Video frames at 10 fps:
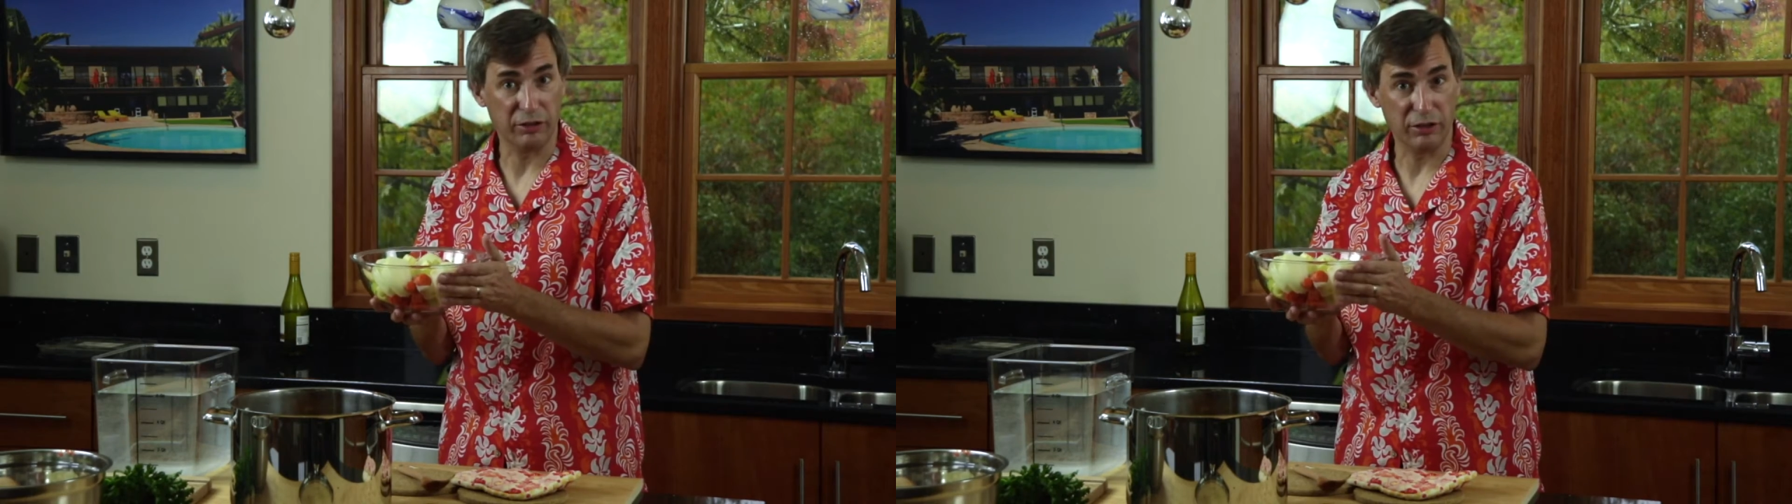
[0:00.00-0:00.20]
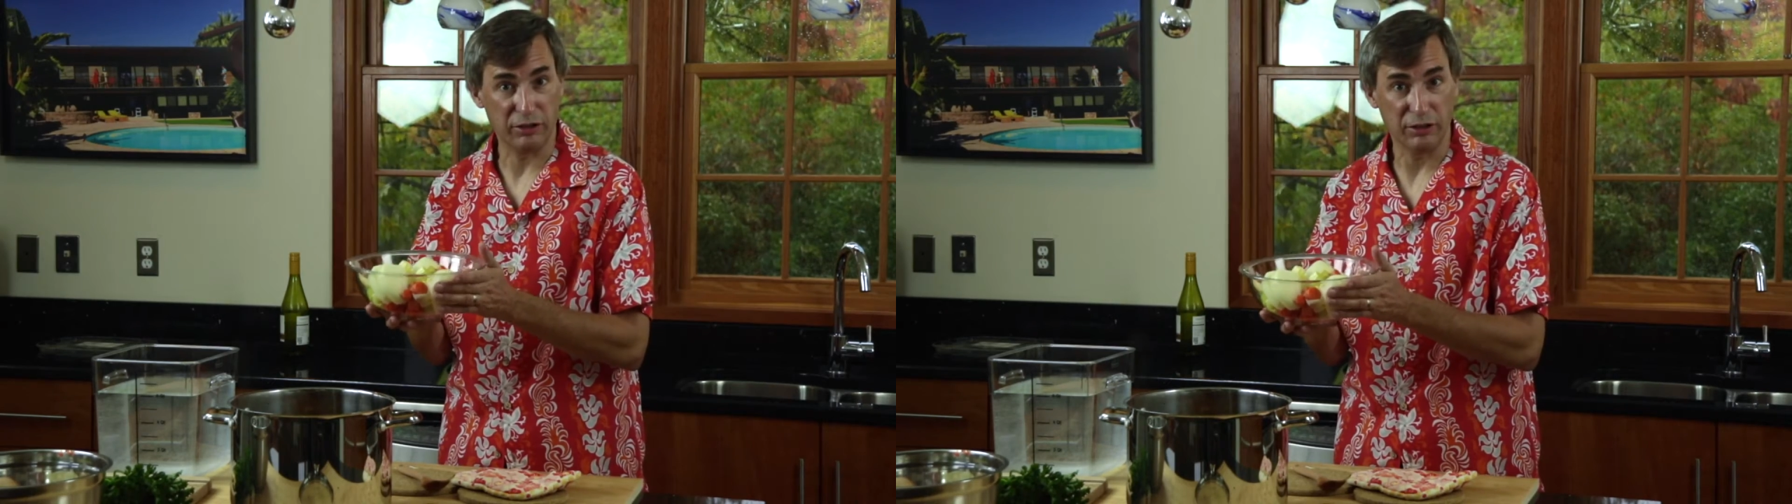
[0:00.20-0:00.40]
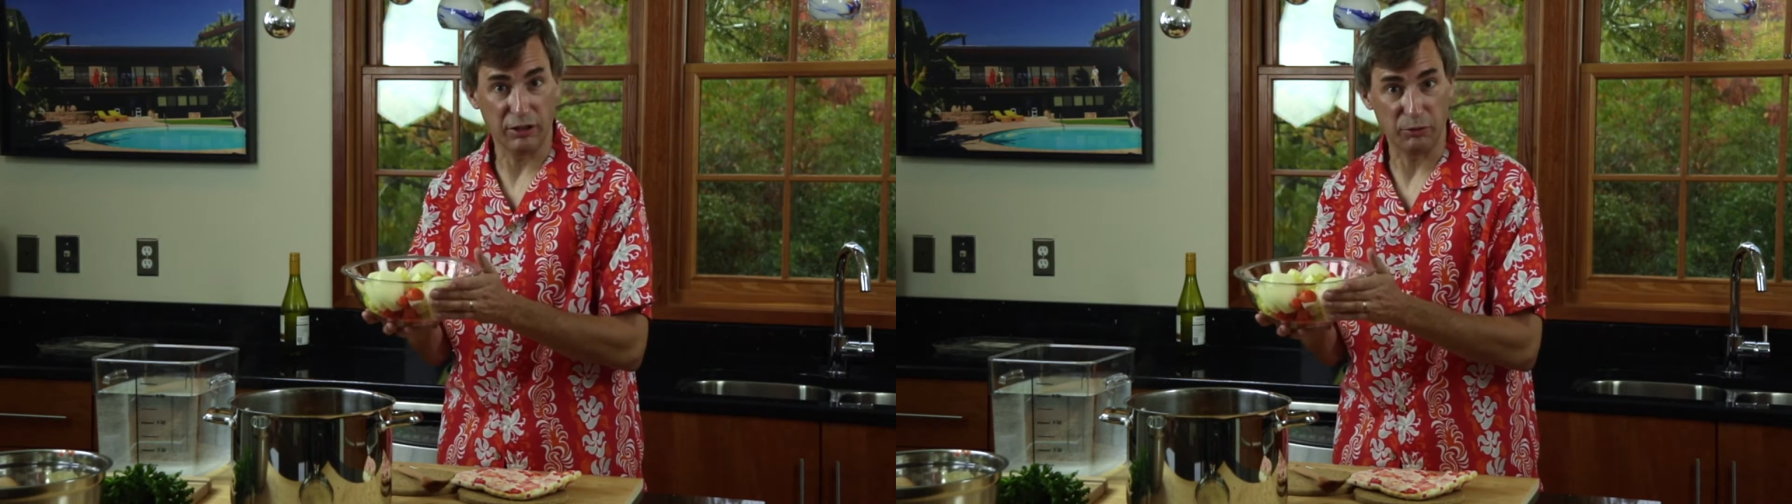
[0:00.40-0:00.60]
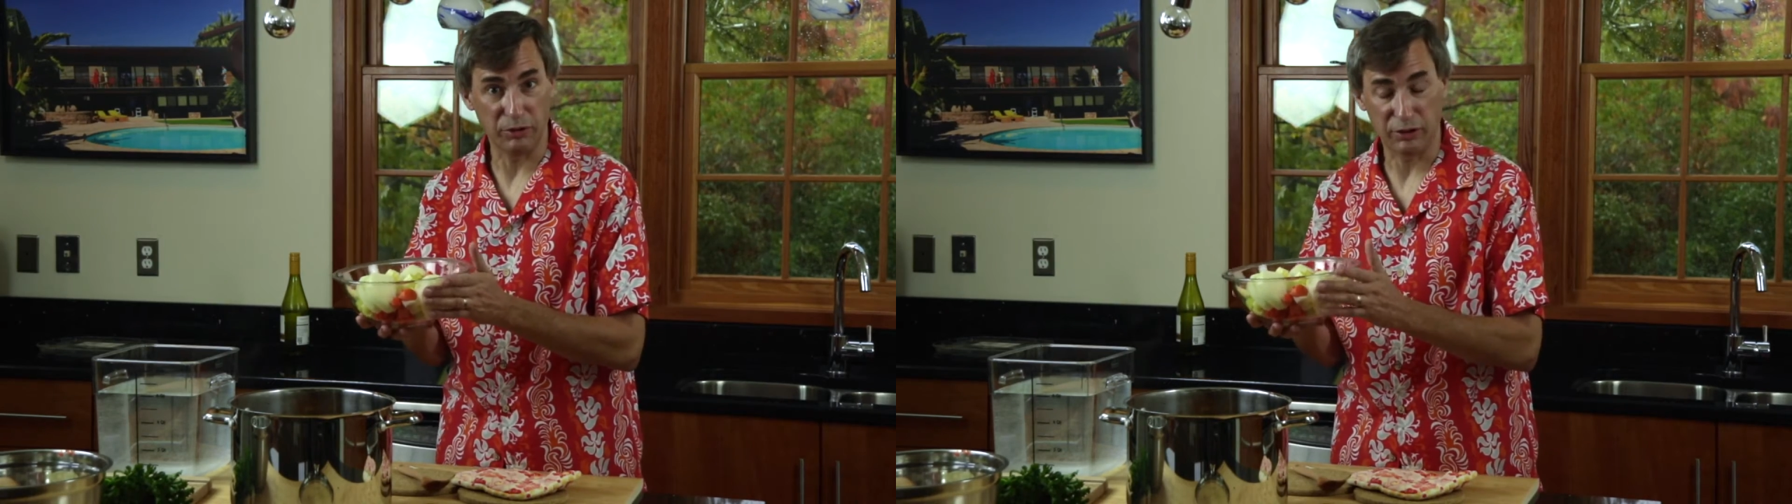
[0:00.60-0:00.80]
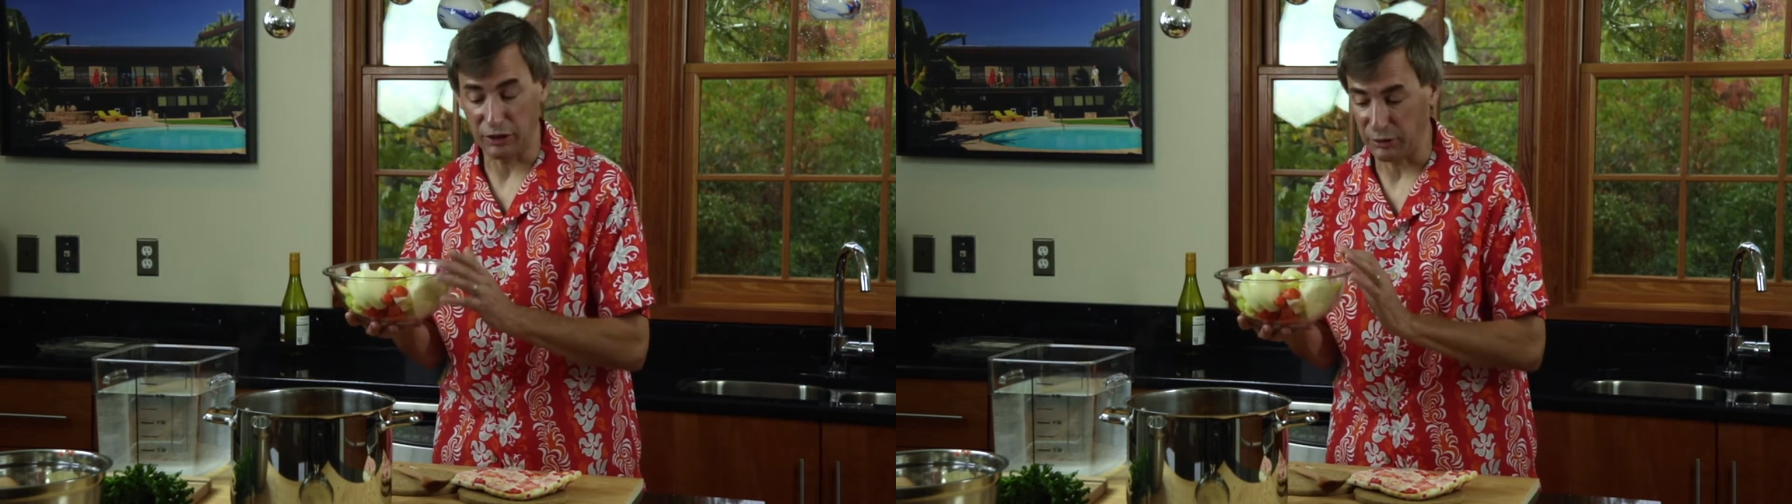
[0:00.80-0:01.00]
and onion that
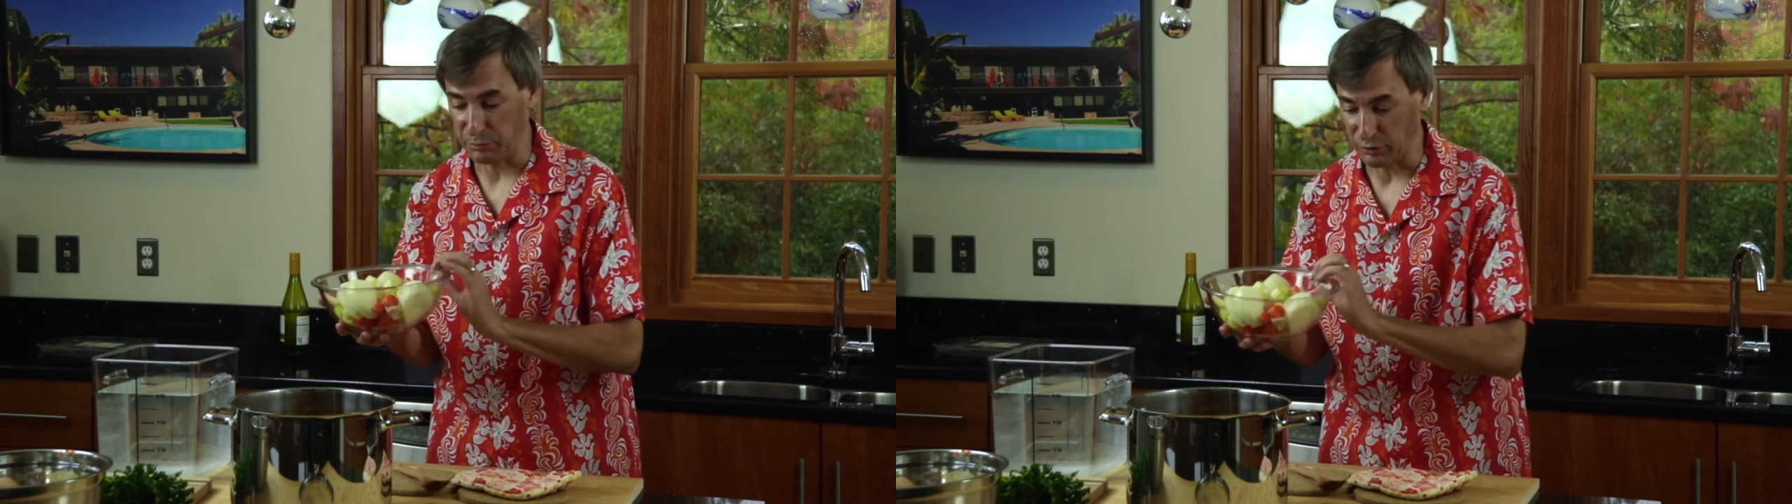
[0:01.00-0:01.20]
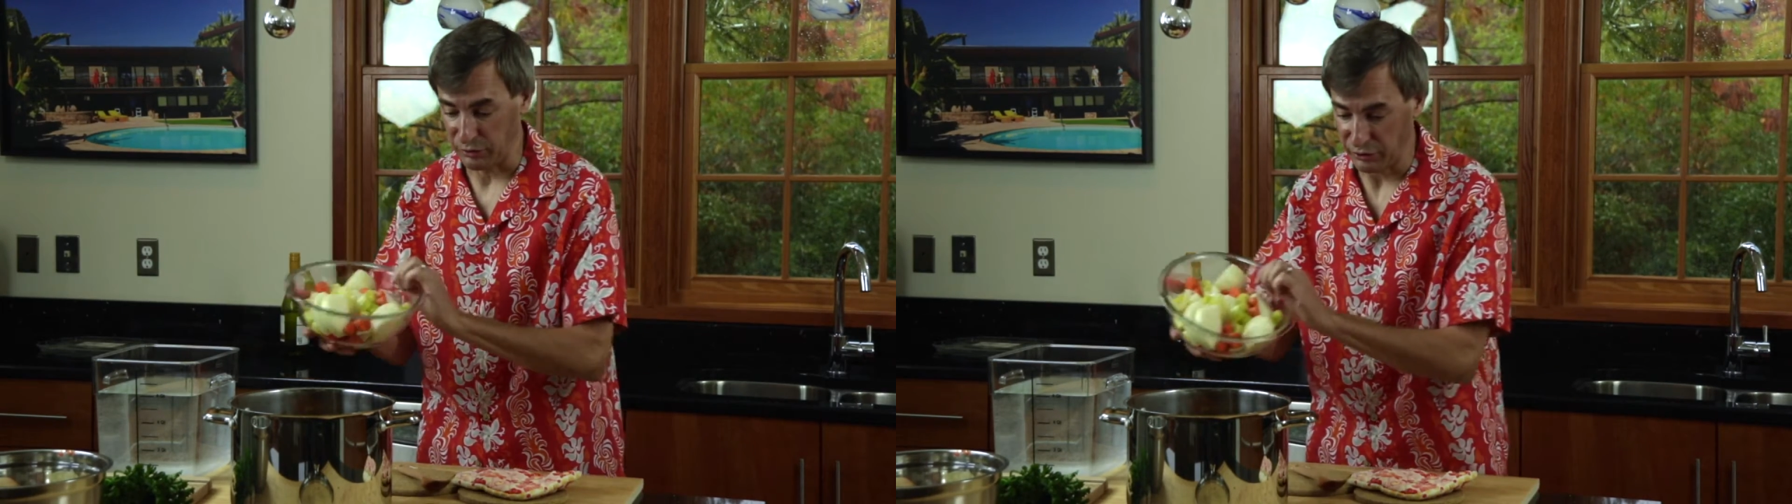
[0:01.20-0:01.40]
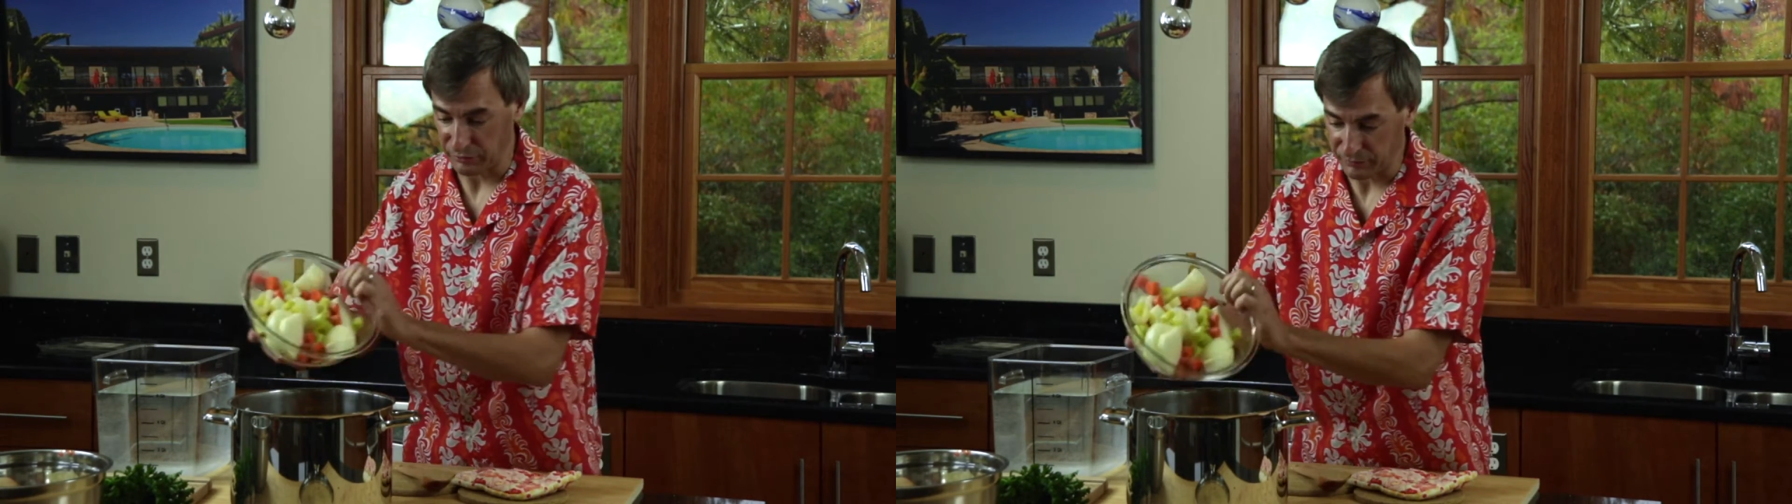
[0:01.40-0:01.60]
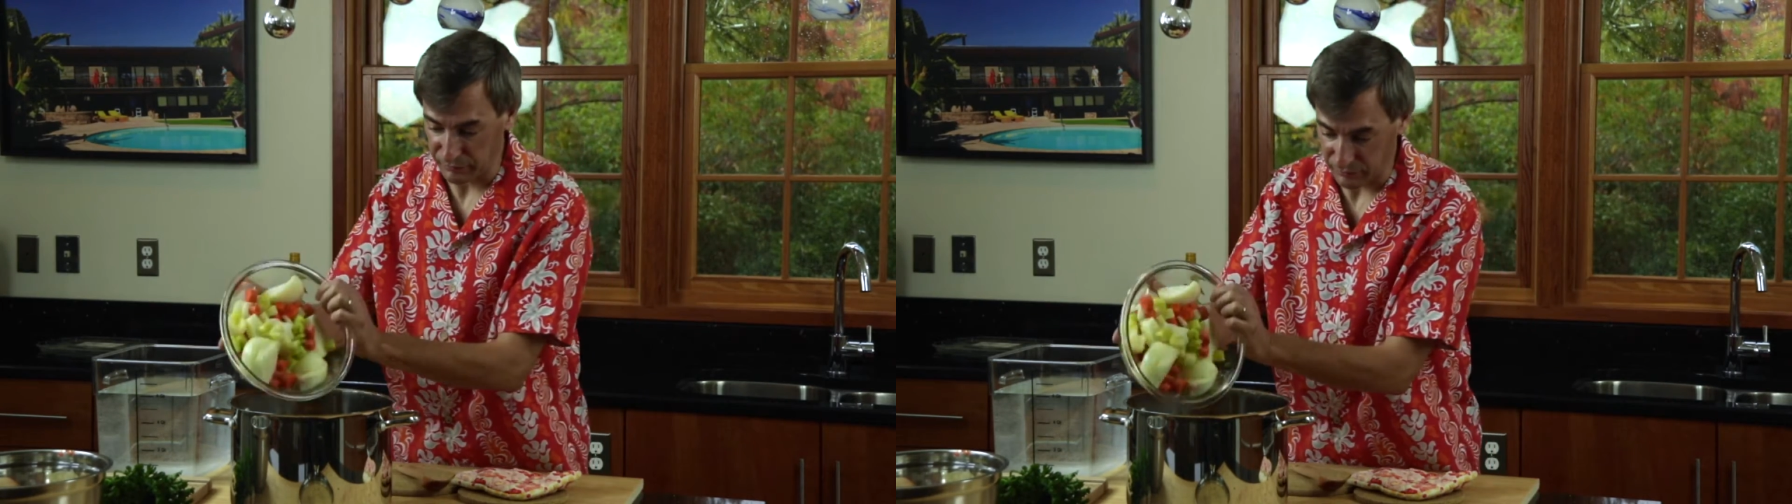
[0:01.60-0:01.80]
we cut up earlier,